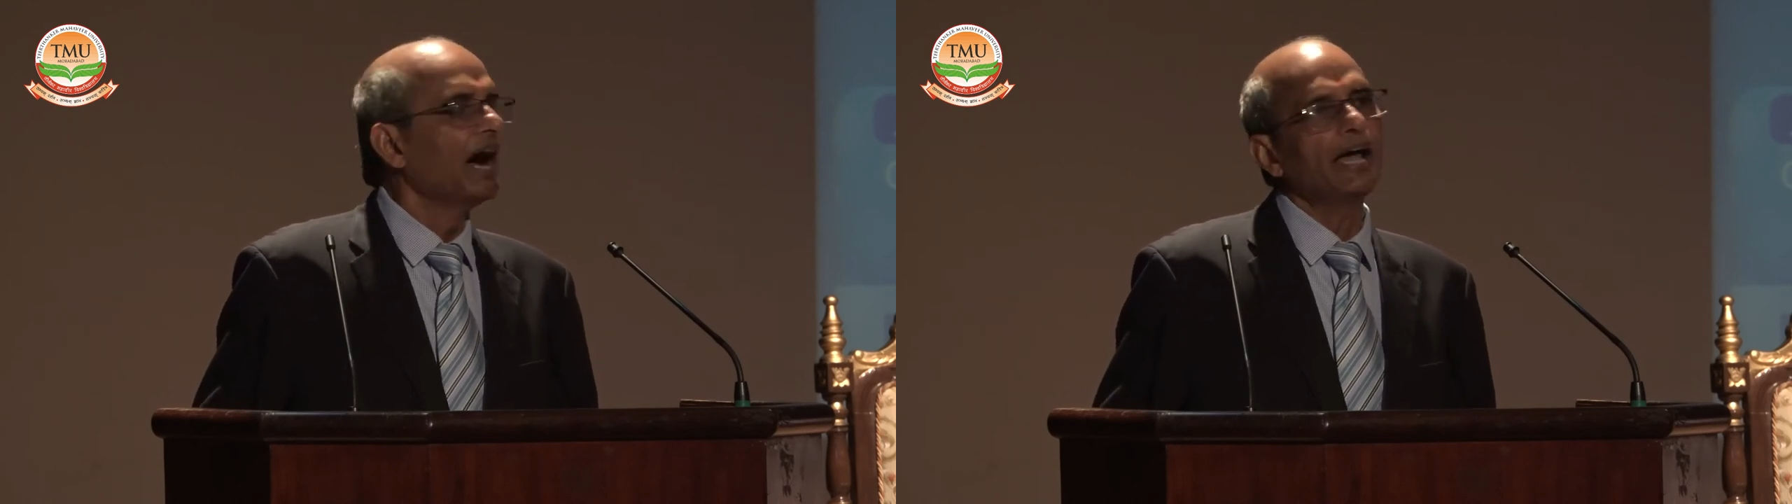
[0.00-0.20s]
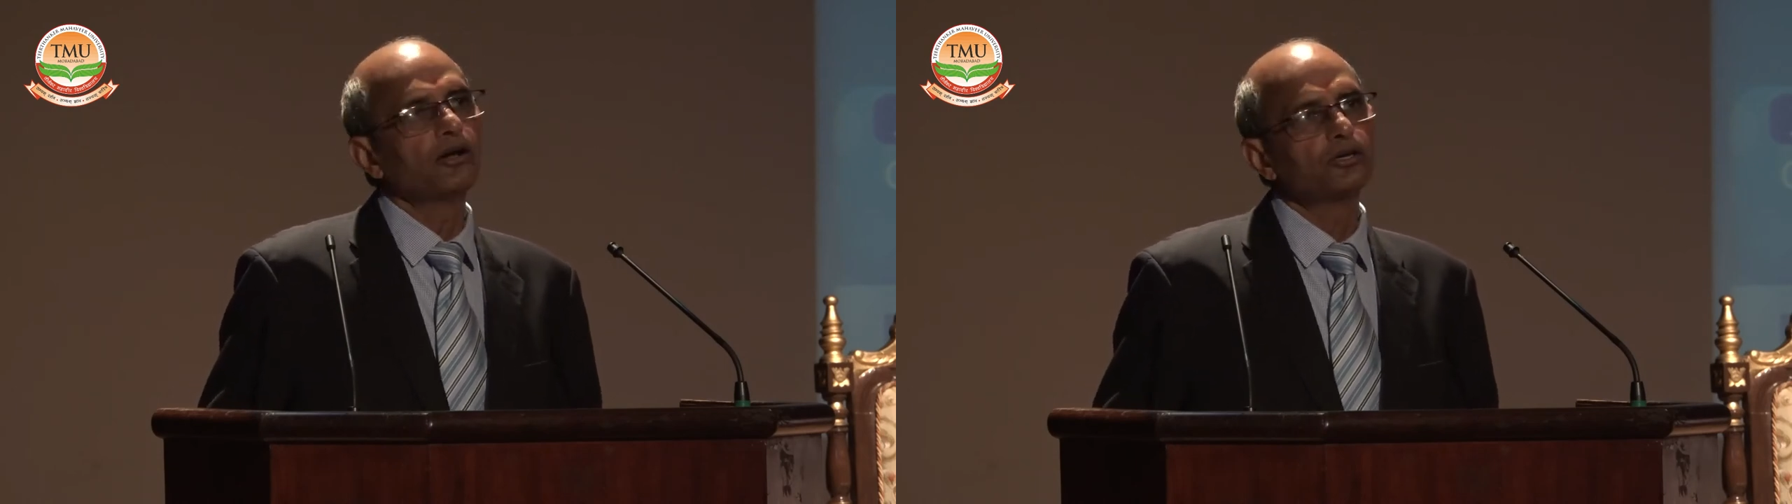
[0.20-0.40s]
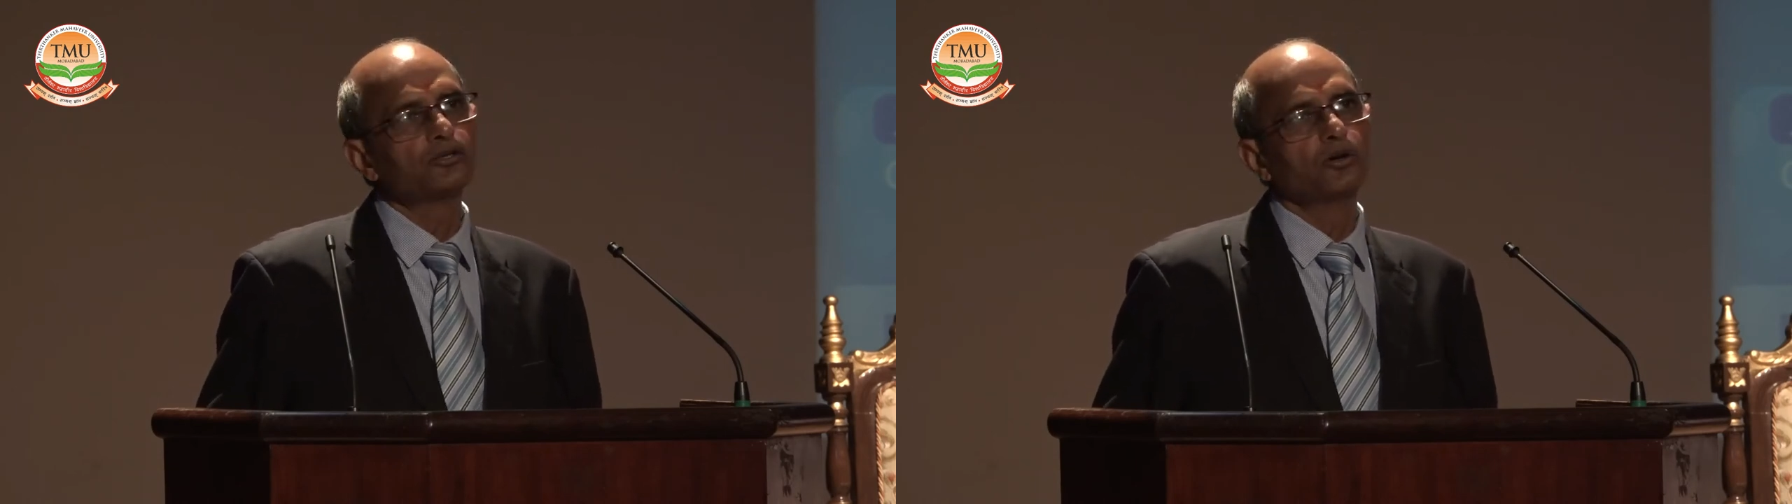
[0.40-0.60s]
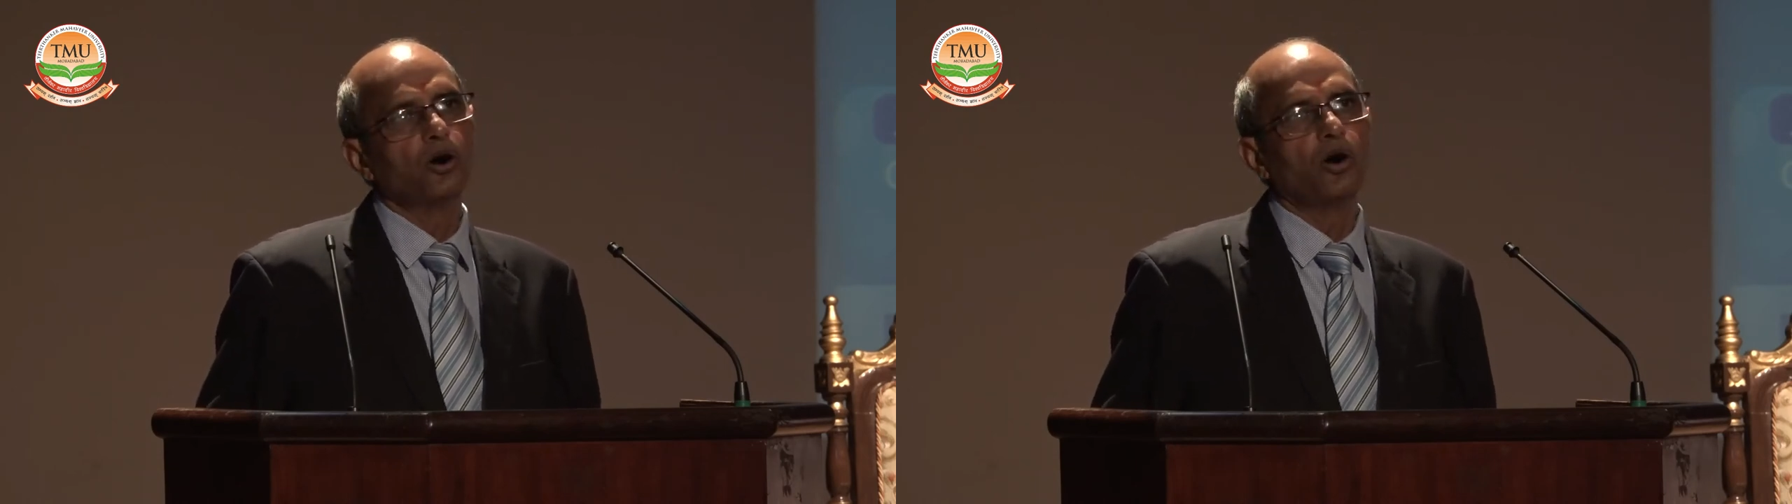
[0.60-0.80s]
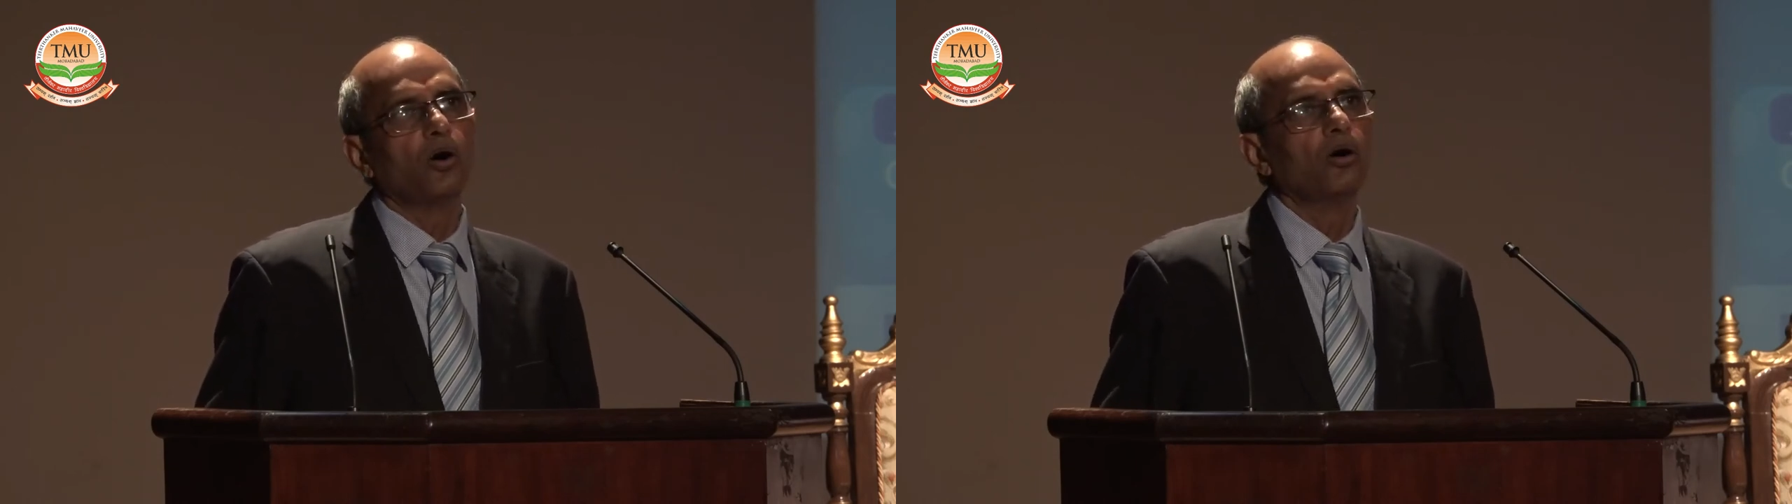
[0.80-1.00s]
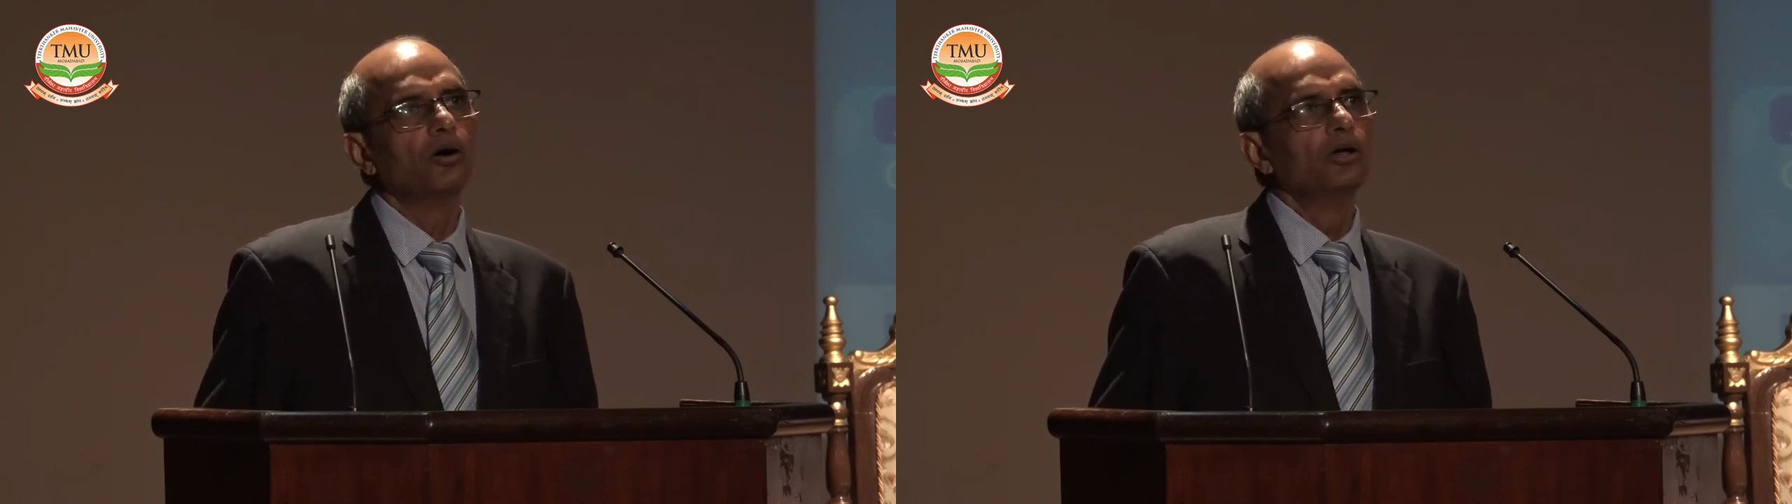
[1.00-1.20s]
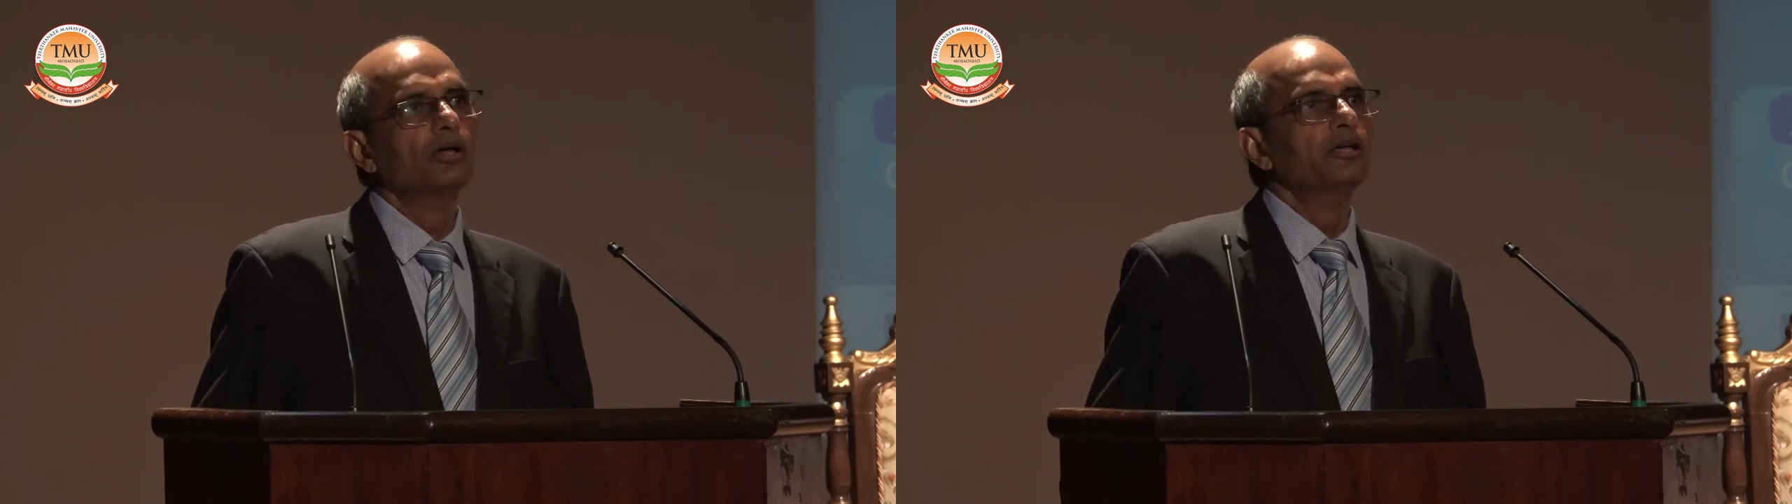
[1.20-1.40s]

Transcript: I got to go